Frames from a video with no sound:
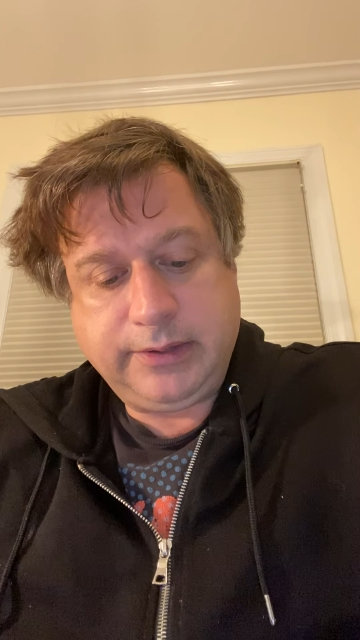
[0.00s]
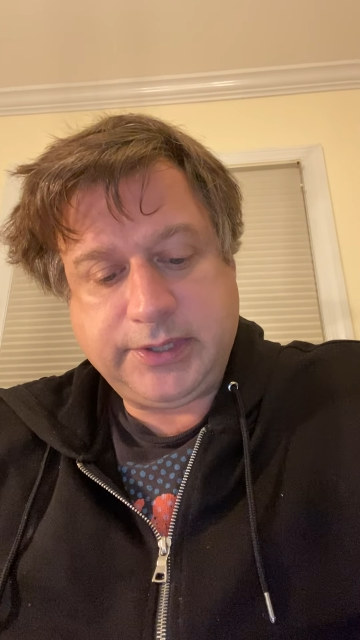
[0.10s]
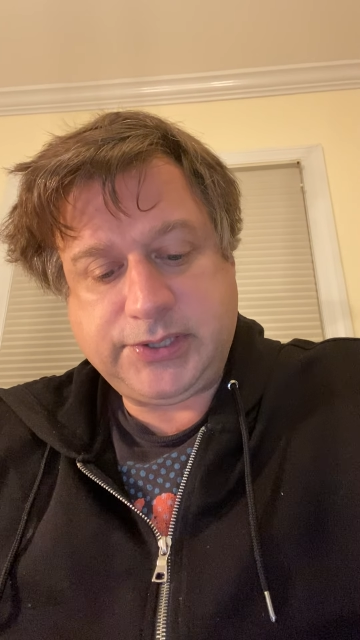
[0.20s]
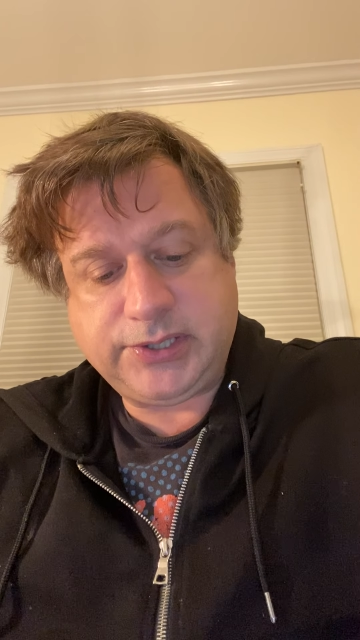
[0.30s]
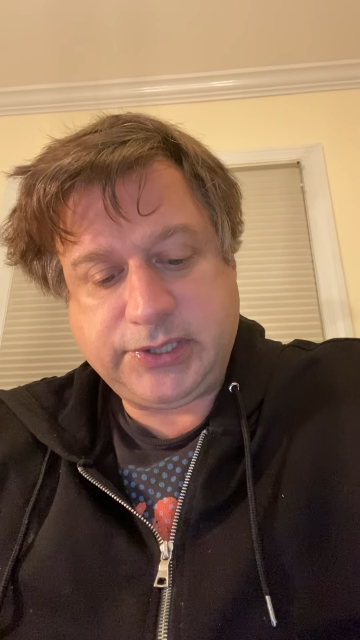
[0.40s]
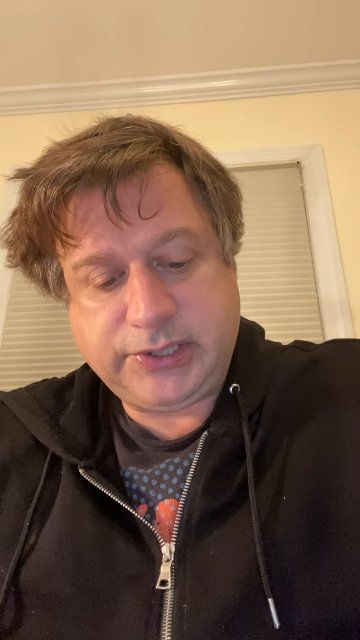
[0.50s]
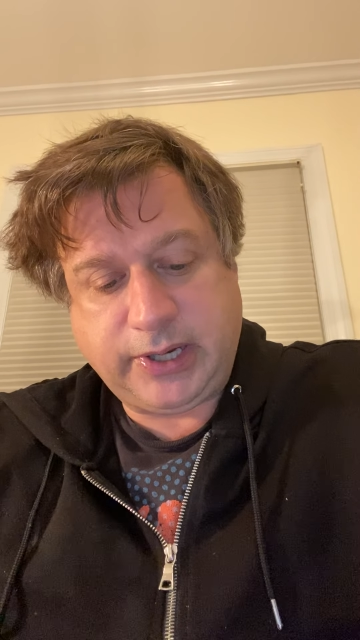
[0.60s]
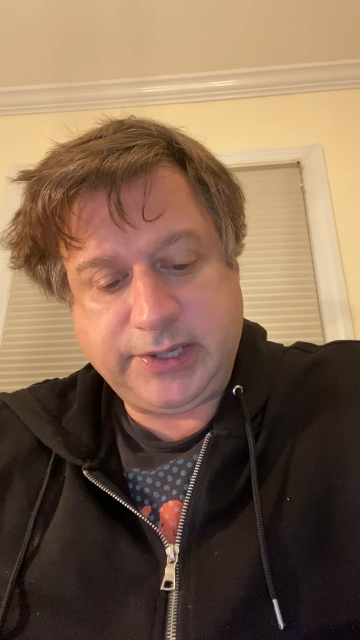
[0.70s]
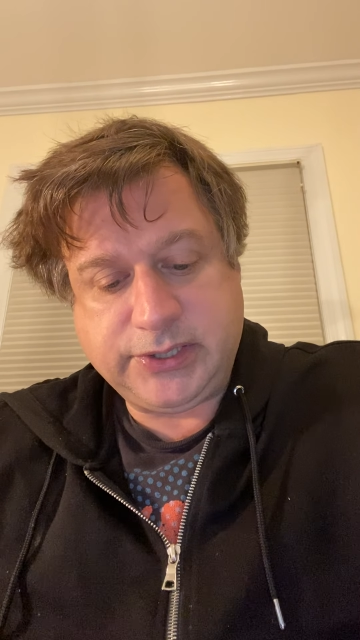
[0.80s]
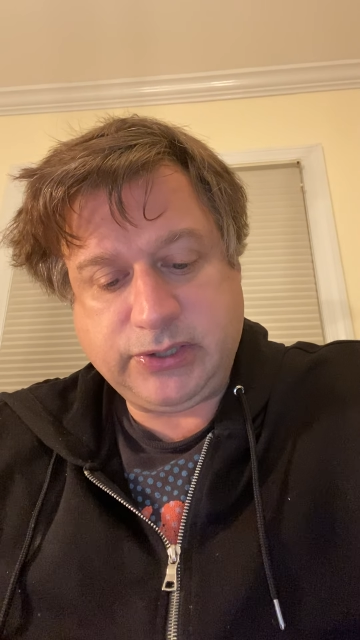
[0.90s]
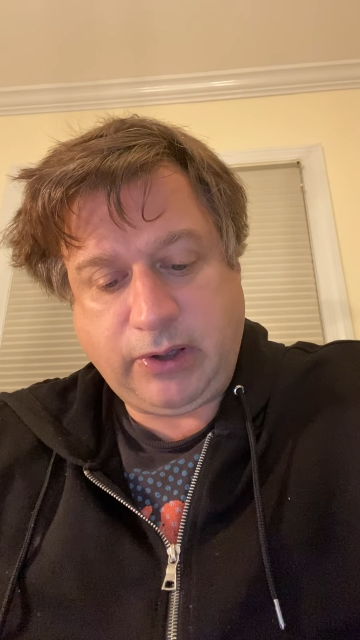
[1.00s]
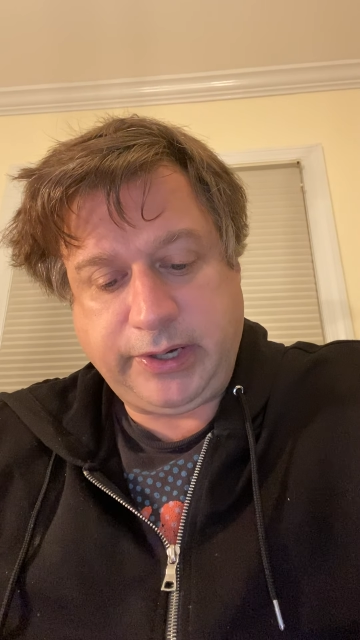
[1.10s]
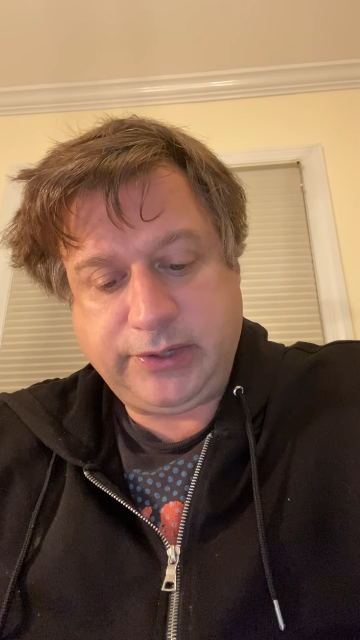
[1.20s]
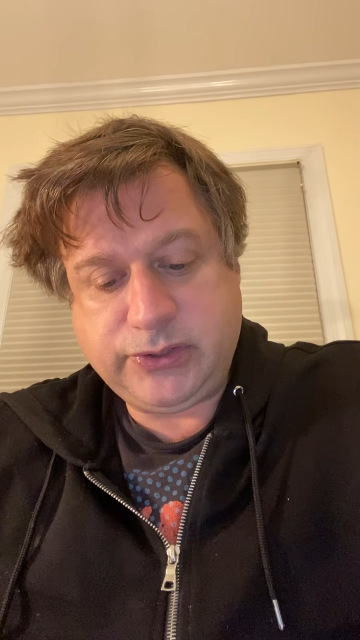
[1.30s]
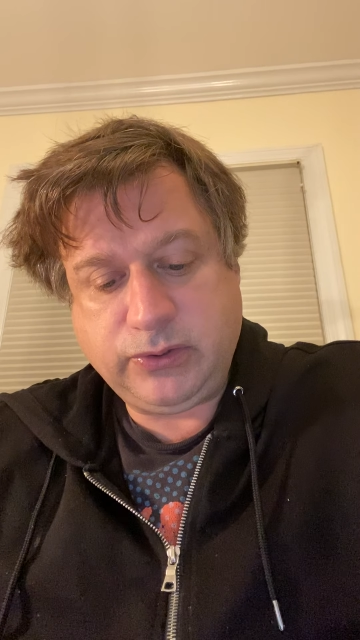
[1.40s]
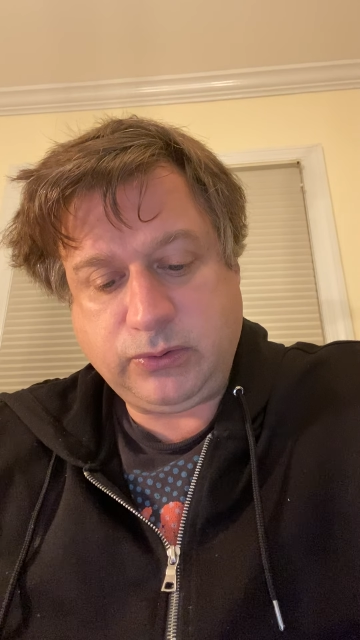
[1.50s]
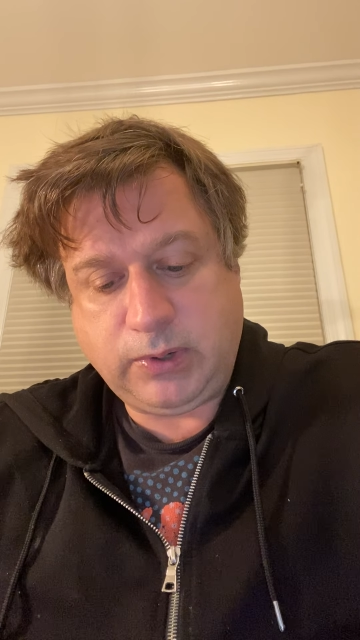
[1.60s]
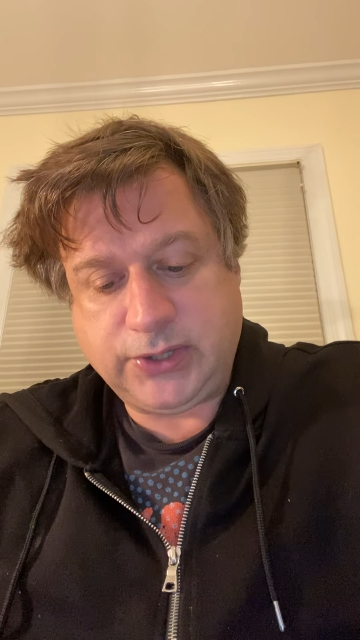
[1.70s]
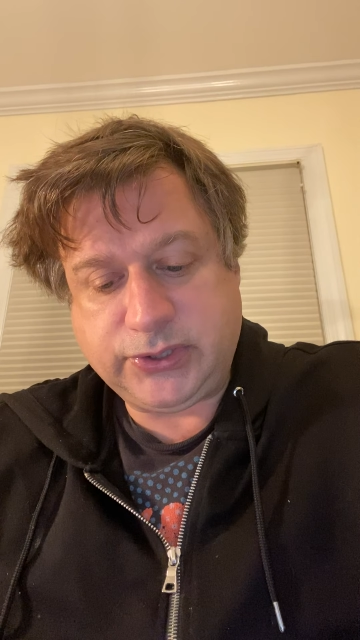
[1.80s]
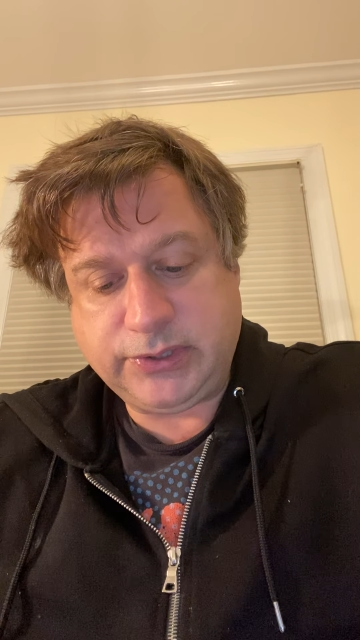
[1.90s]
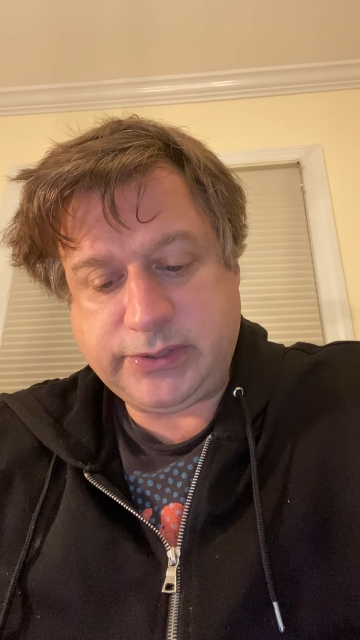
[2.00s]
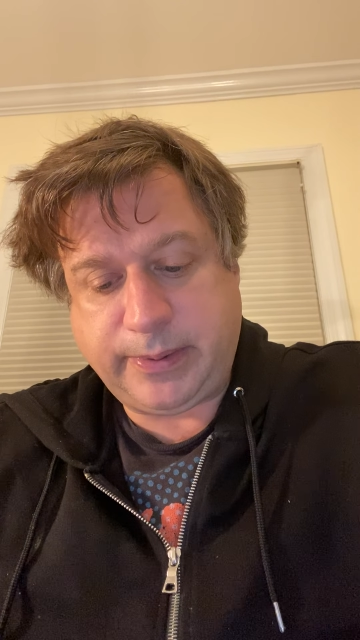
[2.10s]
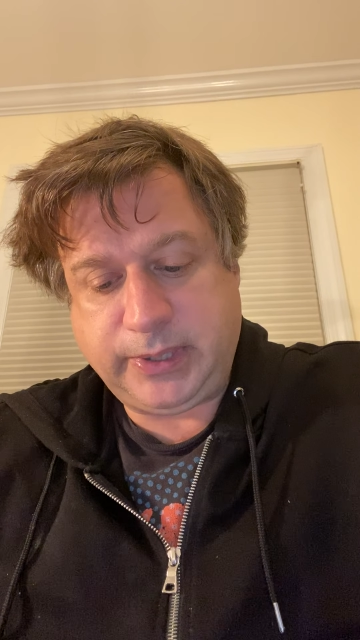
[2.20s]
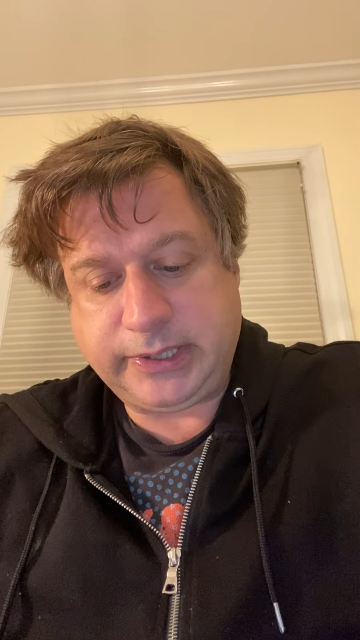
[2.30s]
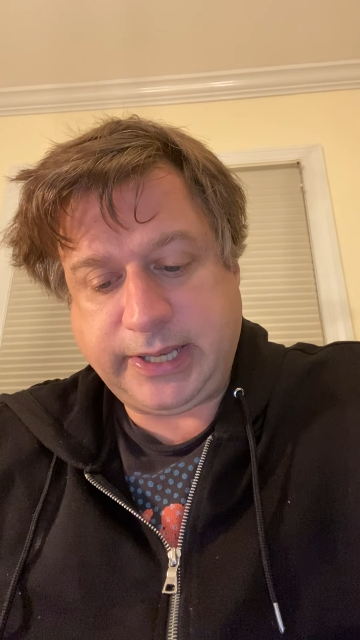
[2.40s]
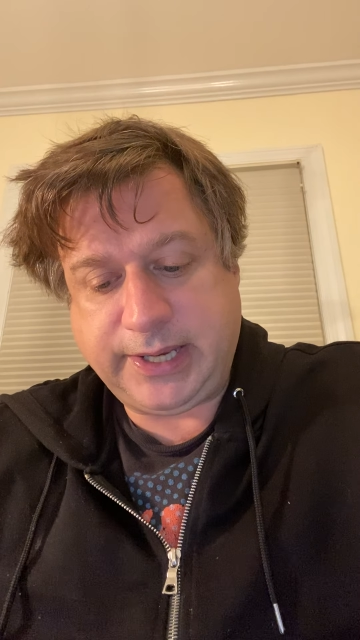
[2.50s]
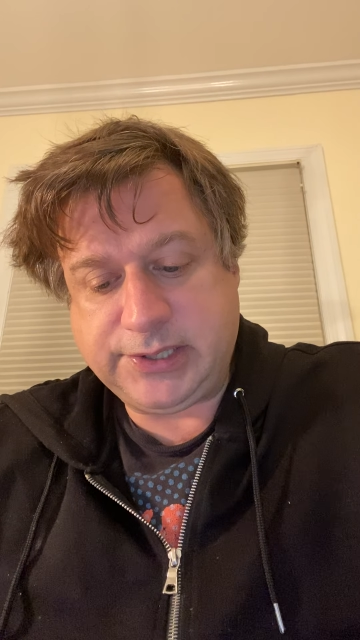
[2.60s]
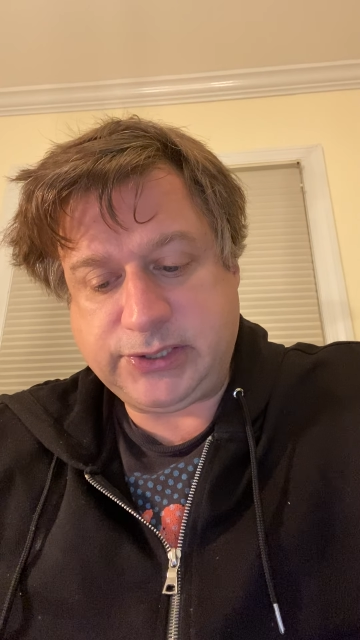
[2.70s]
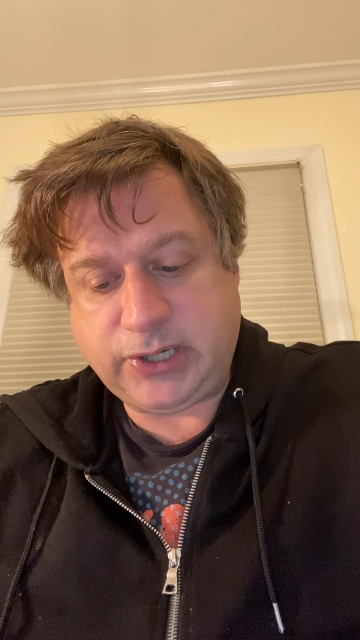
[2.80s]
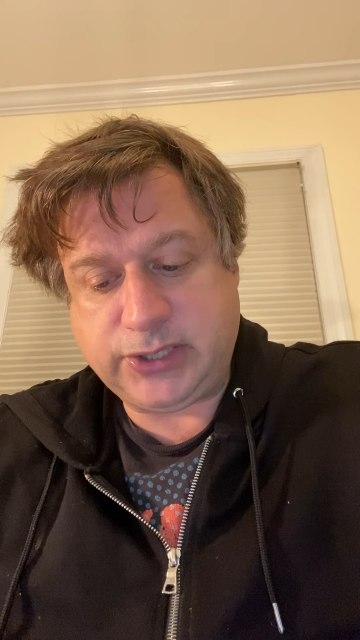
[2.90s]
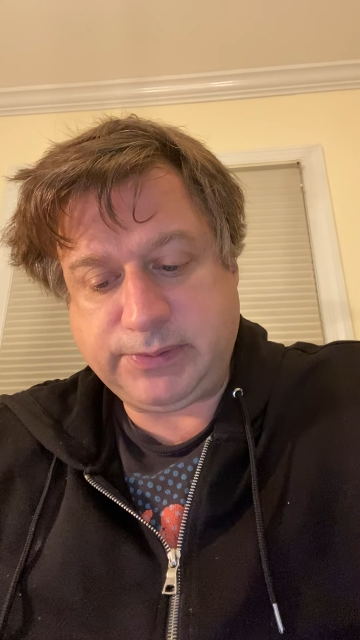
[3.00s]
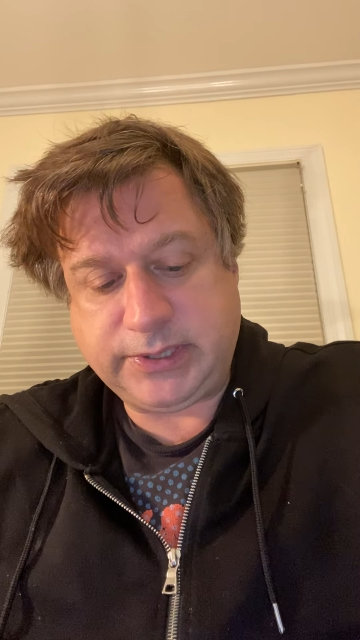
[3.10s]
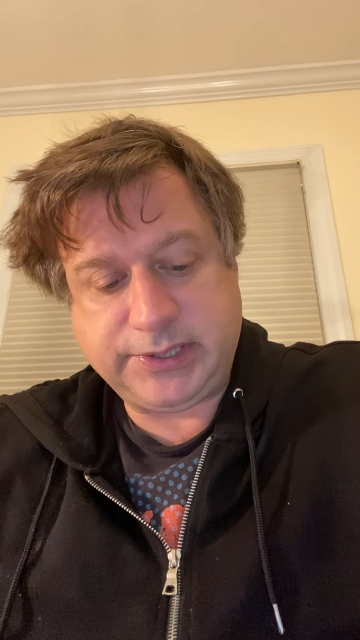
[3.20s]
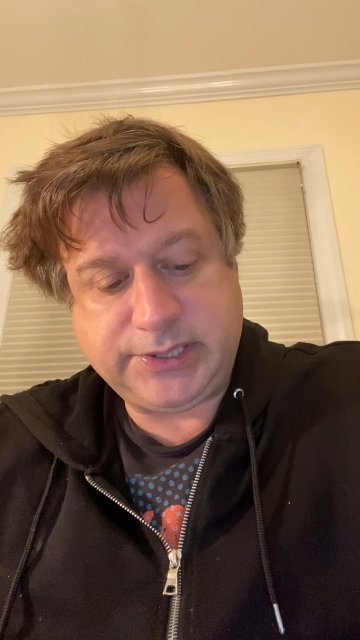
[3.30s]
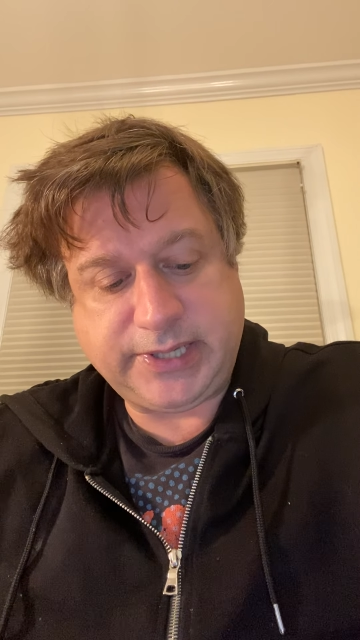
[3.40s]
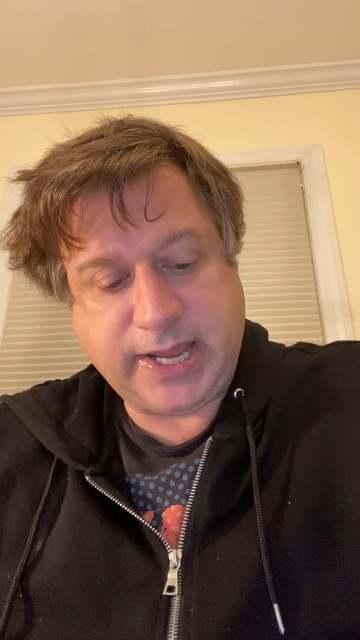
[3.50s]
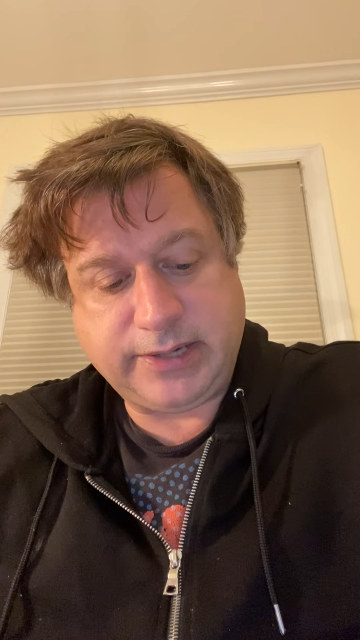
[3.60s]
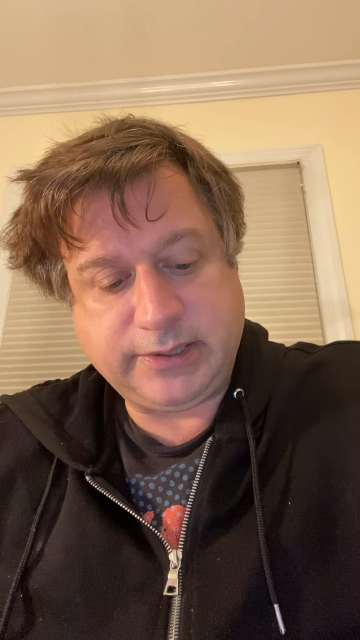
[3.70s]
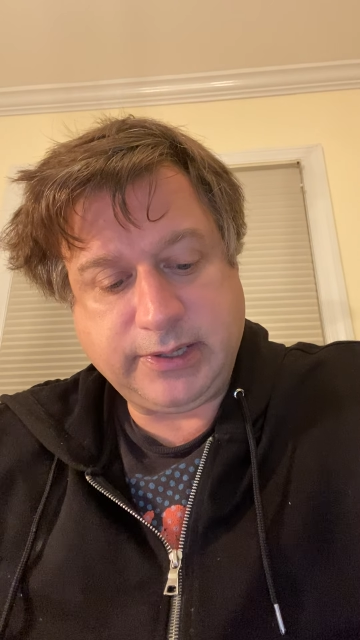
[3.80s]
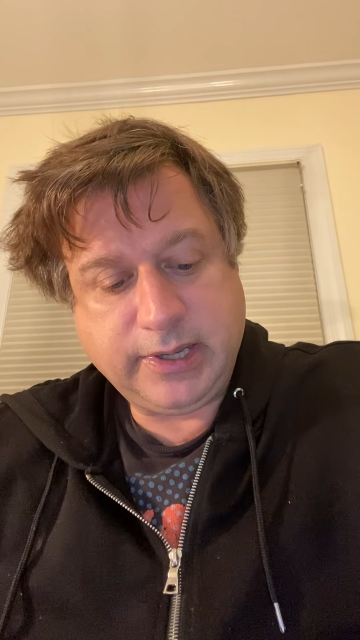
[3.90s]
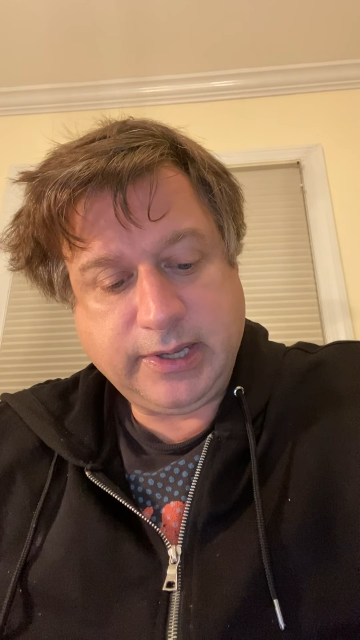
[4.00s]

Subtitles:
This is an audience who questions MLK's judgment and